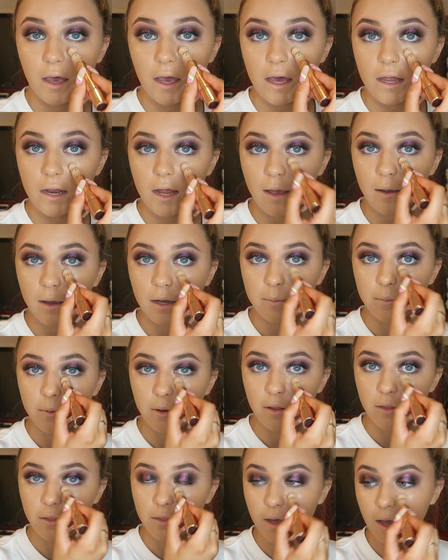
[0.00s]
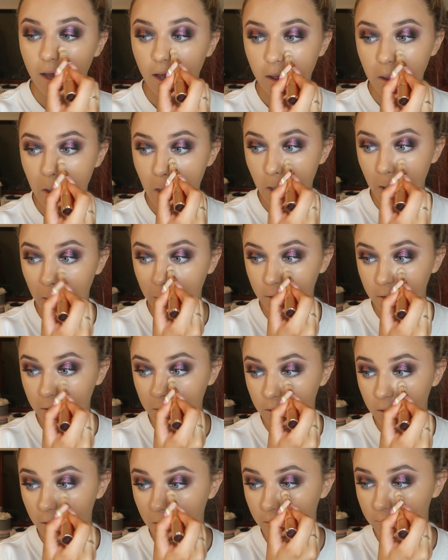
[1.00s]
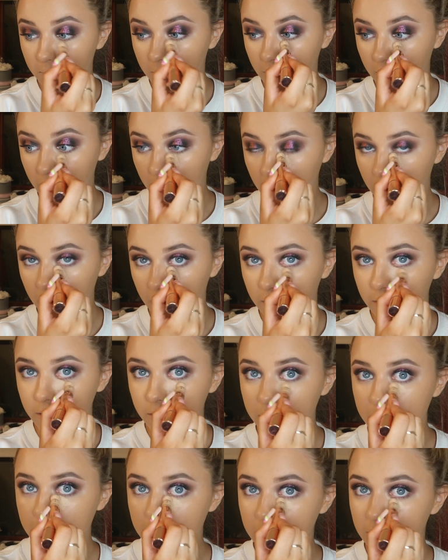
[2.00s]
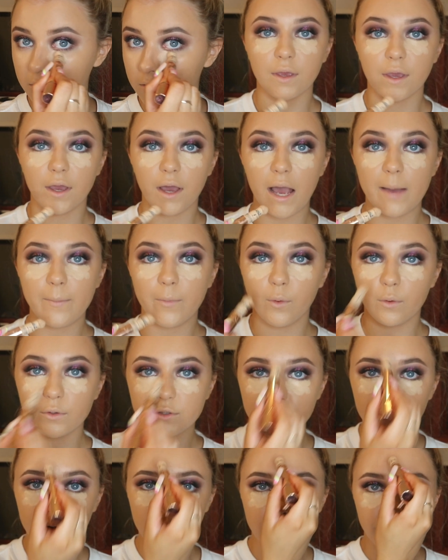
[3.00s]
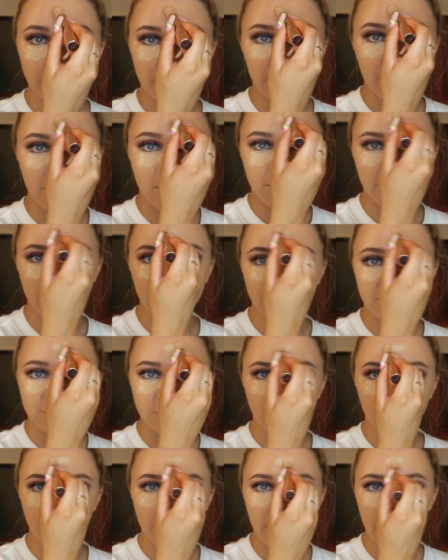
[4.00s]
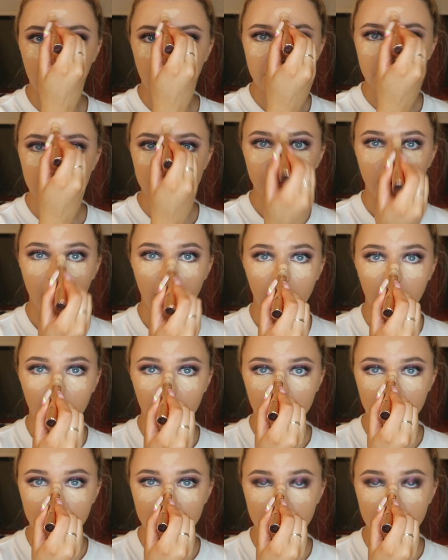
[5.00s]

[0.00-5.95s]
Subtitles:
And I'm going to put that under my eyes. I'm also going to put it on my forehead as well,